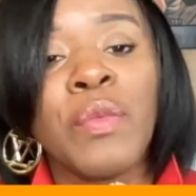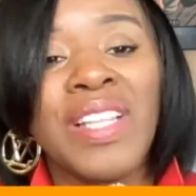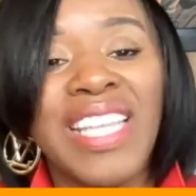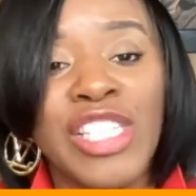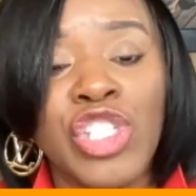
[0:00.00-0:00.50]

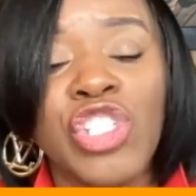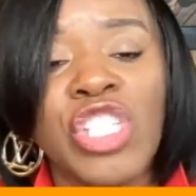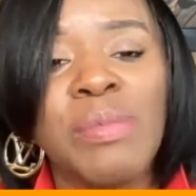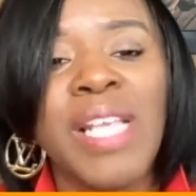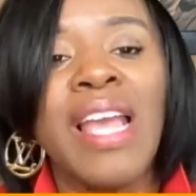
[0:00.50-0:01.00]

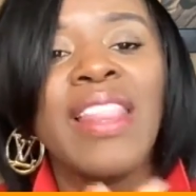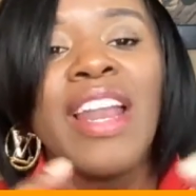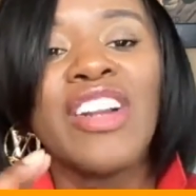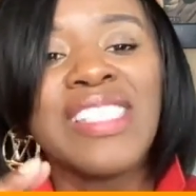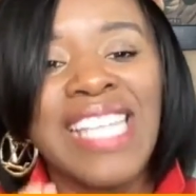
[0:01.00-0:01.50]
relationships that
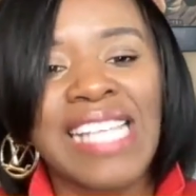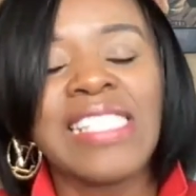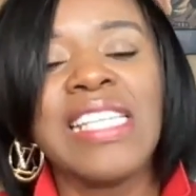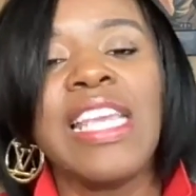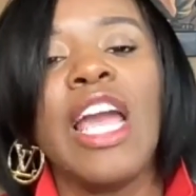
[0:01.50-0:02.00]
are
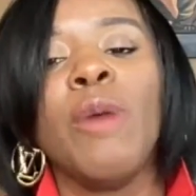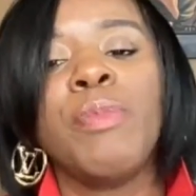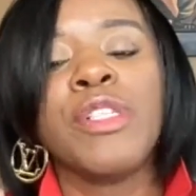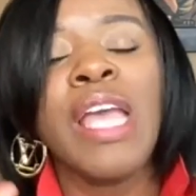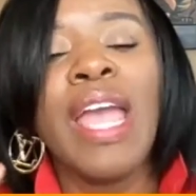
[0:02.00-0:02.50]
destiny
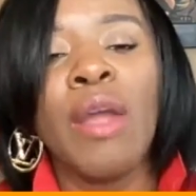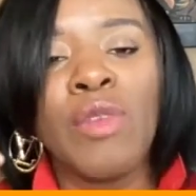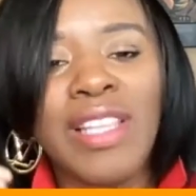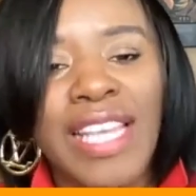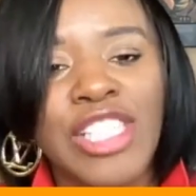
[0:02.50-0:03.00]
helpers and
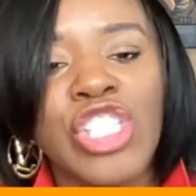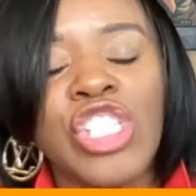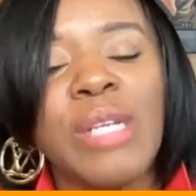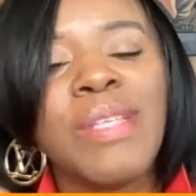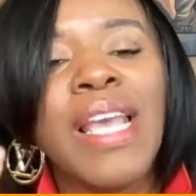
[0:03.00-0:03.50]

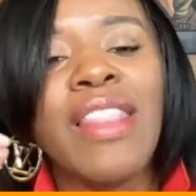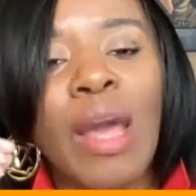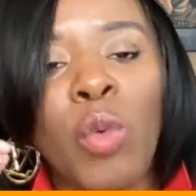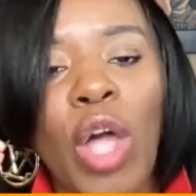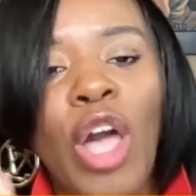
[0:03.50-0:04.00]
relationships
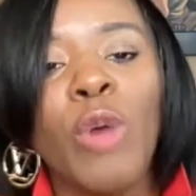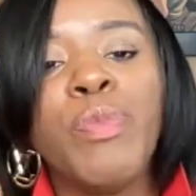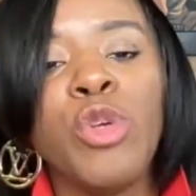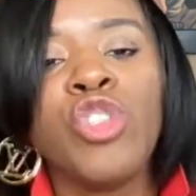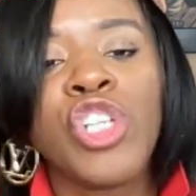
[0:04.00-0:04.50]
that will help
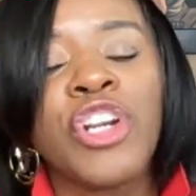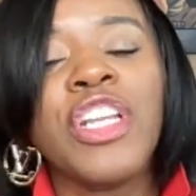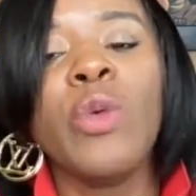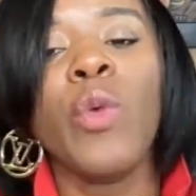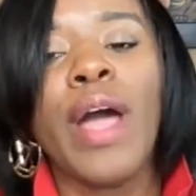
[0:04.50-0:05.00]
you
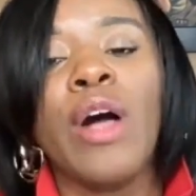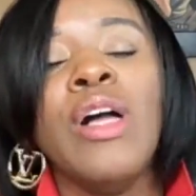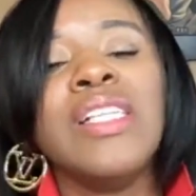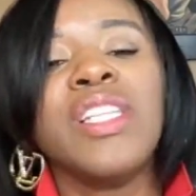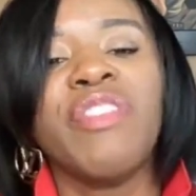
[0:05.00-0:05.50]
journey well
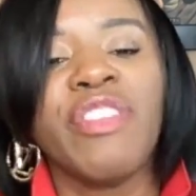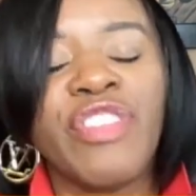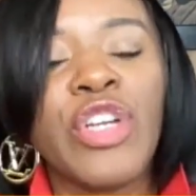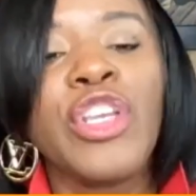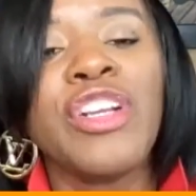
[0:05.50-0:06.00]
to
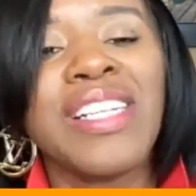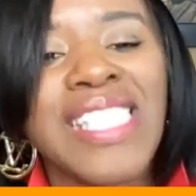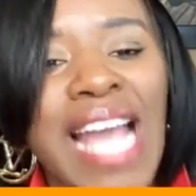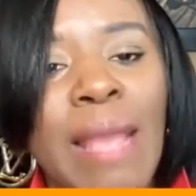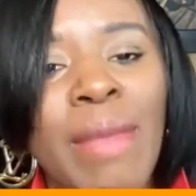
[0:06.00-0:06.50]
fulfill your
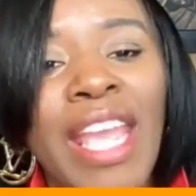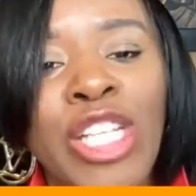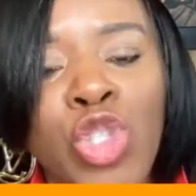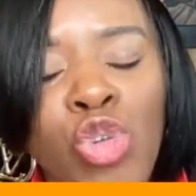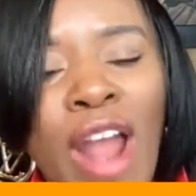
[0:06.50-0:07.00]
assignment
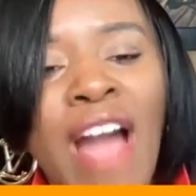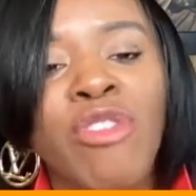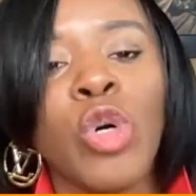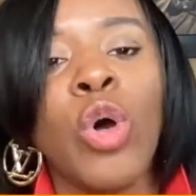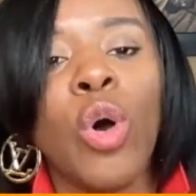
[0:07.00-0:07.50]
and
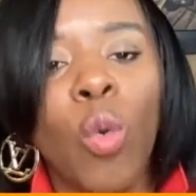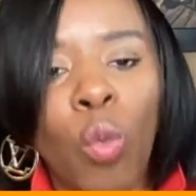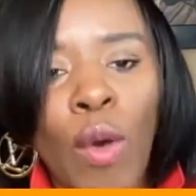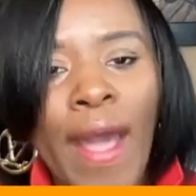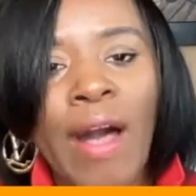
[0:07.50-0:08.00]
travel
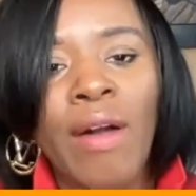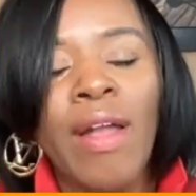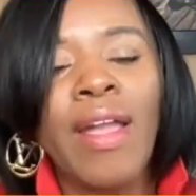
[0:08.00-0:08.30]
well.